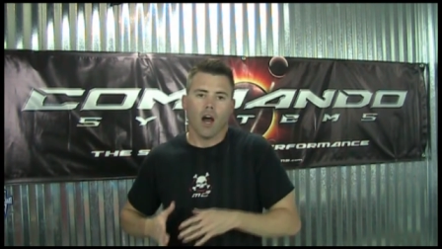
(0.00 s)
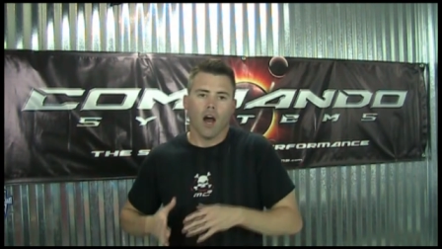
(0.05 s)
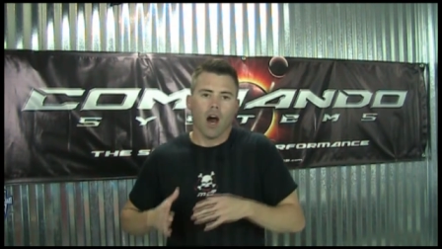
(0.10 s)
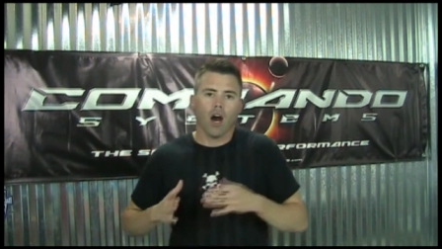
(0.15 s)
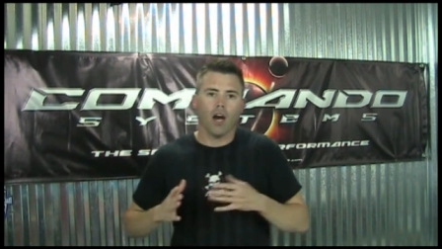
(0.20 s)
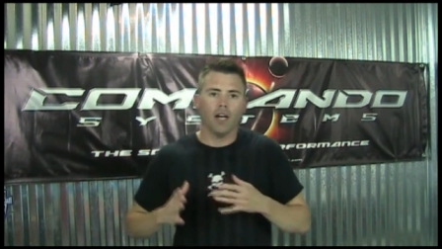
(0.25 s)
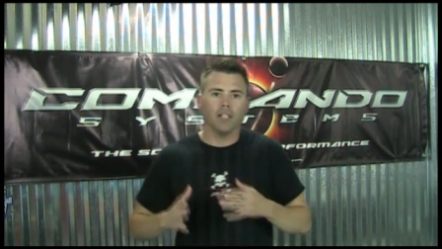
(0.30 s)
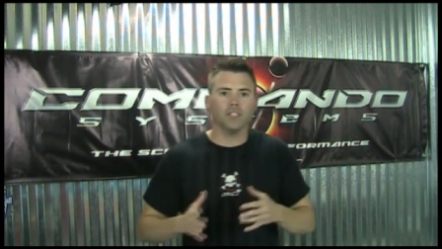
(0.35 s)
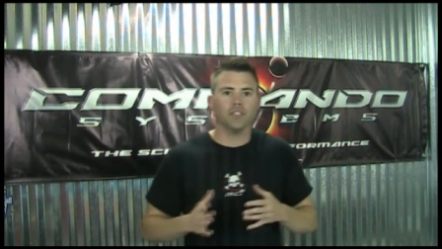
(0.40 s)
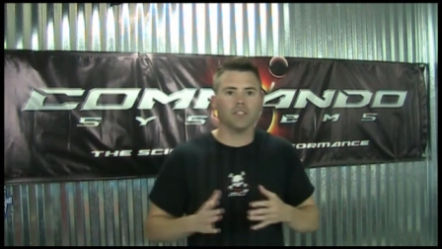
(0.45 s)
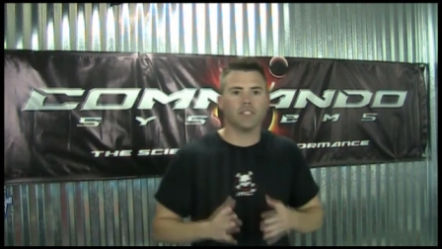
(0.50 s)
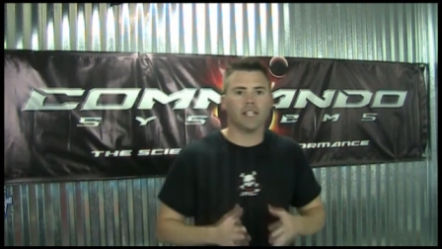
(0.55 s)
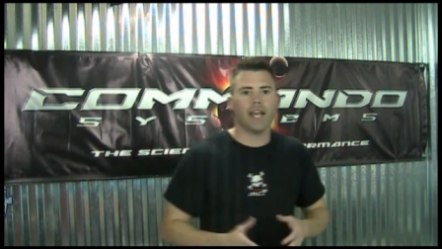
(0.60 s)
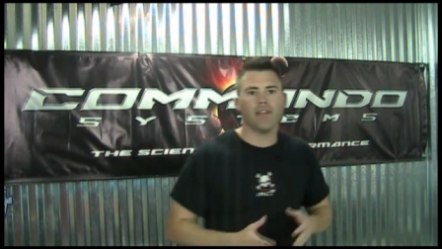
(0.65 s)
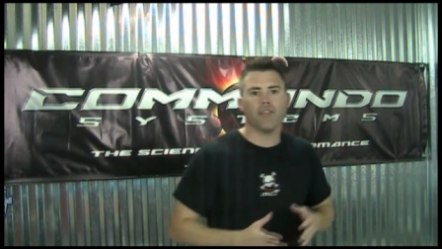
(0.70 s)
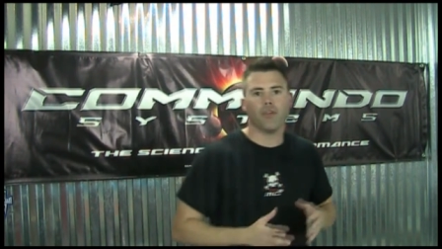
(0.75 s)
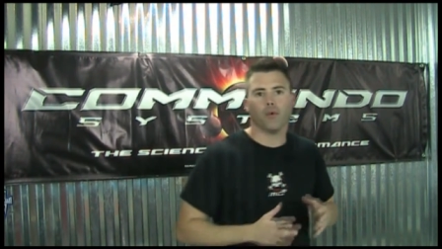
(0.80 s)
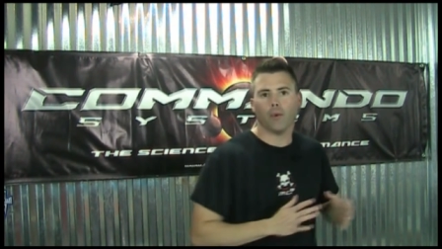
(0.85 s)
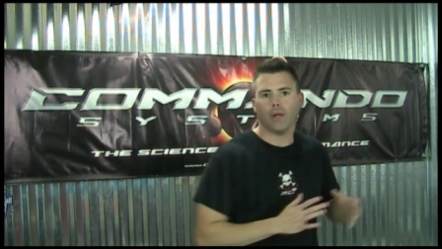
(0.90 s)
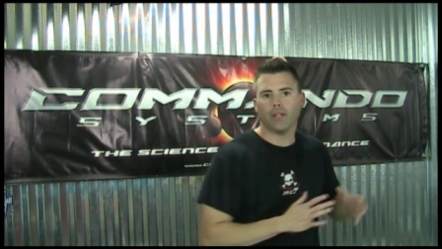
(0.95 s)

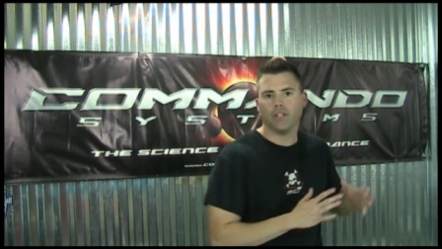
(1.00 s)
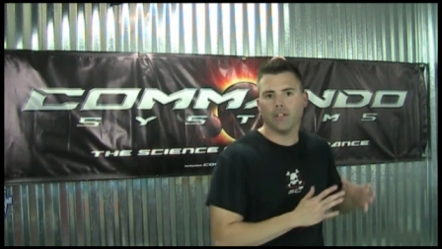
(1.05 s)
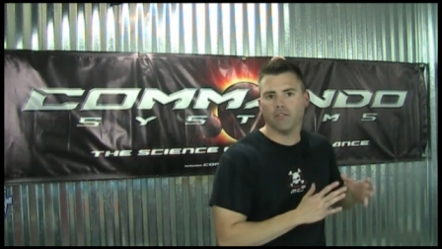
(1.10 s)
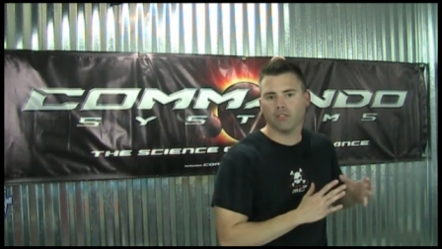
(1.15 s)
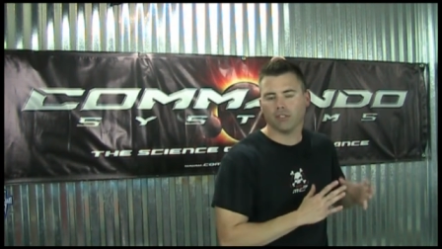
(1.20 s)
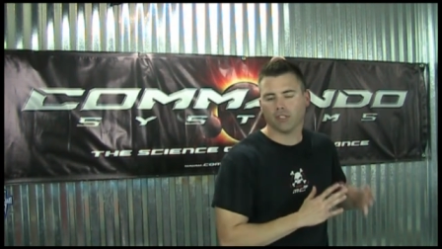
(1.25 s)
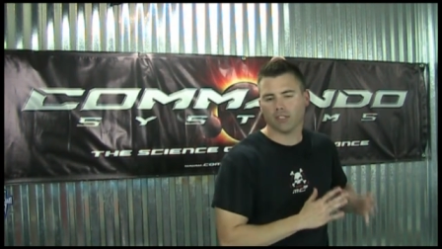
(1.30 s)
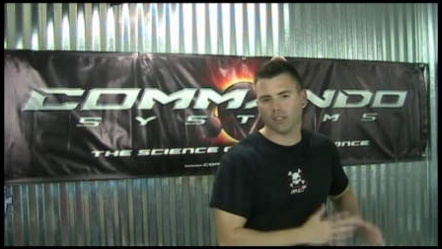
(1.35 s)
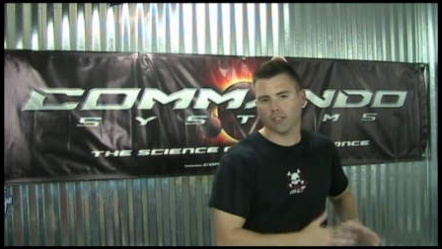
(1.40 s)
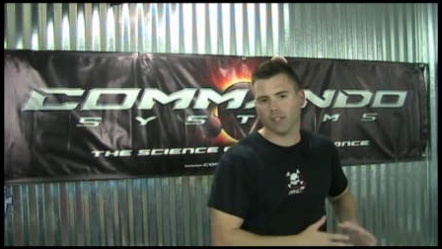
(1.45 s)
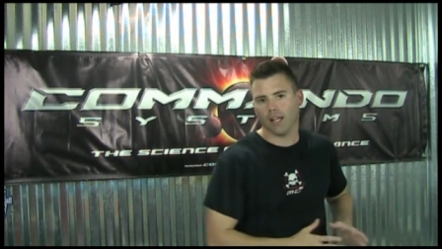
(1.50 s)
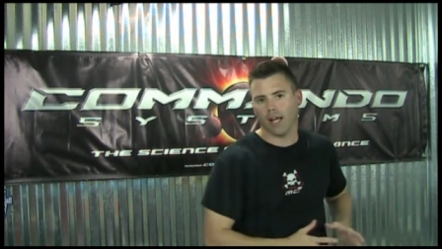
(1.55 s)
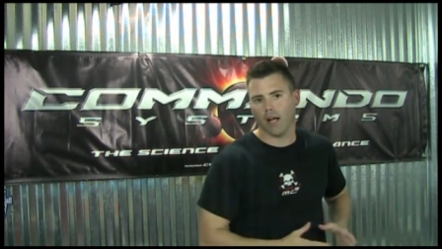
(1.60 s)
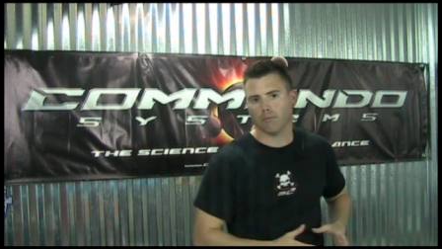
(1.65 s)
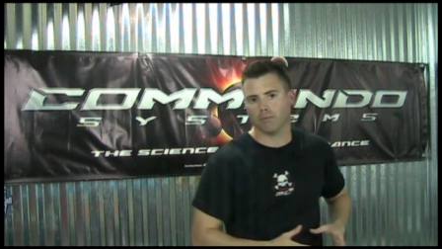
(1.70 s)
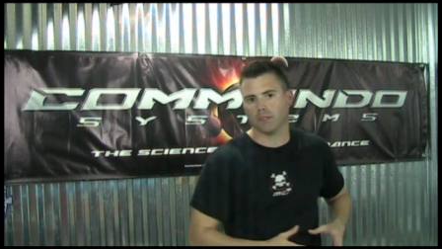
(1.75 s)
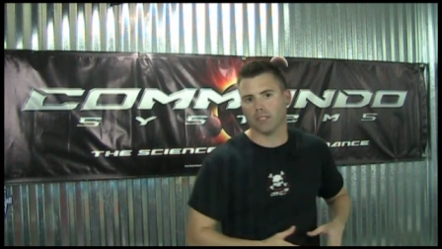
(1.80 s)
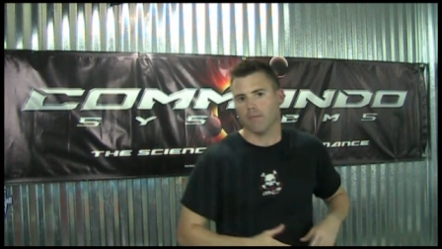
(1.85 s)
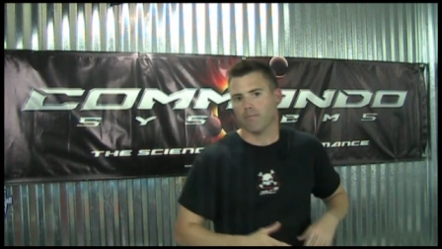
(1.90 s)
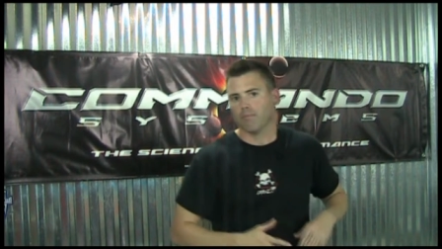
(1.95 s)
Understand that when you've
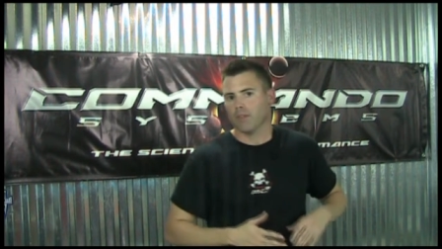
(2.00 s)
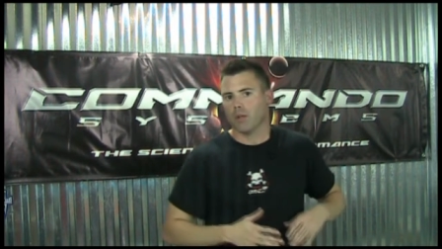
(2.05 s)
slept,